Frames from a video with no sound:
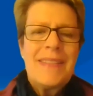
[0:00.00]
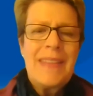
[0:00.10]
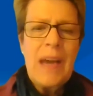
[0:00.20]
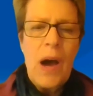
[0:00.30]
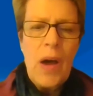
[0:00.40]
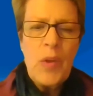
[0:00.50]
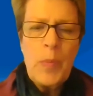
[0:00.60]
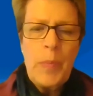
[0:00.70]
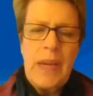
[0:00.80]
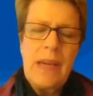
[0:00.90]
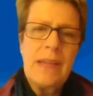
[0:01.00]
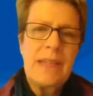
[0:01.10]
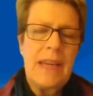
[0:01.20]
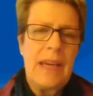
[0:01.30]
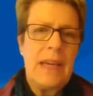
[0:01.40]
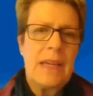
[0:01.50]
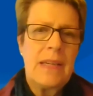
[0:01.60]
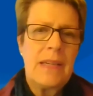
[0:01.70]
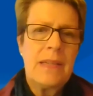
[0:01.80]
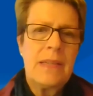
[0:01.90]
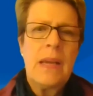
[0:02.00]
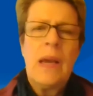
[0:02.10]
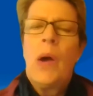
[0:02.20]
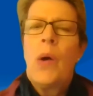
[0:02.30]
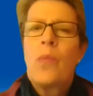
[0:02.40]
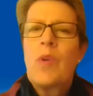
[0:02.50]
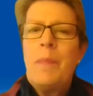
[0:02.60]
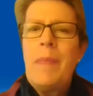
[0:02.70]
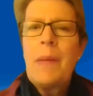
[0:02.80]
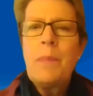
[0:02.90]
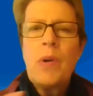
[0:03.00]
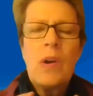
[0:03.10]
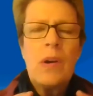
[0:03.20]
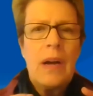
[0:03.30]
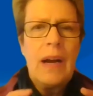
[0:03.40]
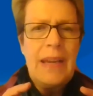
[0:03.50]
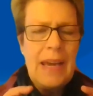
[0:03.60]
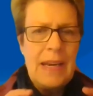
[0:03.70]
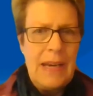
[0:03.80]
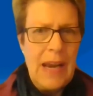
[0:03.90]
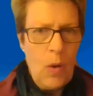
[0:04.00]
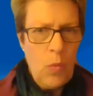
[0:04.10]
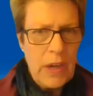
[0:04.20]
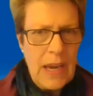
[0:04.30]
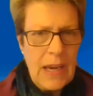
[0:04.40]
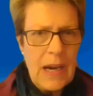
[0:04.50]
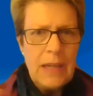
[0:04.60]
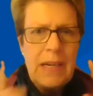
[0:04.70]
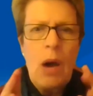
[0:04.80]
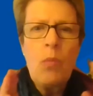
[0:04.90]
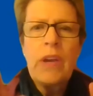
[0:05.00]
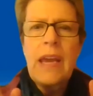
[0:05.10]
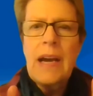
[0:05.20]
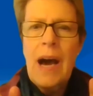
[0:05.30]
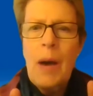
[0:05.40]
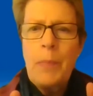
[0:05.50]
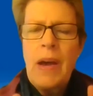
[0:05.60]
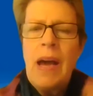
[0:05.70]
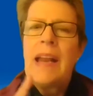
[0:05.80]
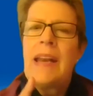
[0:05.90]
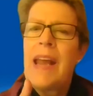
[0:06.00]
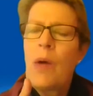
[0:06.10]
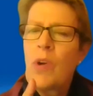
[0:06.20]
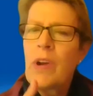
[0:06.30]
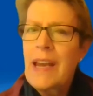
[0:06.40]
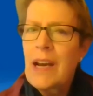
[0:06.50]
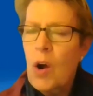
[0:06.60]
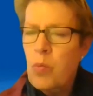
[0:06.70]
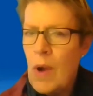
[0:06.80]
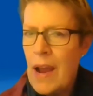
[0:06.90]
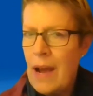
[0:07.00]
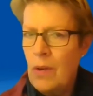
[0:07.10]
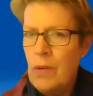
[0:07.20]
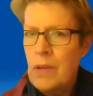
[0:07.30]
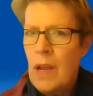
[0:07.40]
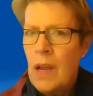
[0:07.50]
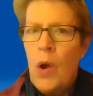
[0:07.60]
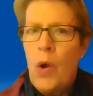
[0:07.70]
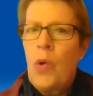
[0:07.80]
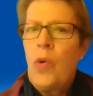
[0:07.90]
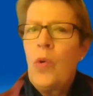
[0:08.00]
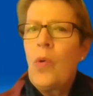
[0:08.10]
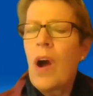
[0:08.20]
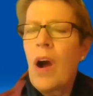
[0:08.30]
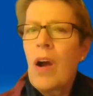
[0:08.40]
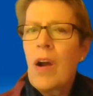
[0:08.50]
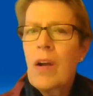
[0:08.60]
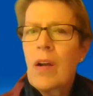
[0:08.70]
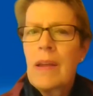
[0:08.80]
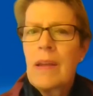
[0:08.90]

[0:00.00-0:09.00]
The other piece is, remember, again, networking up, networking around. Who are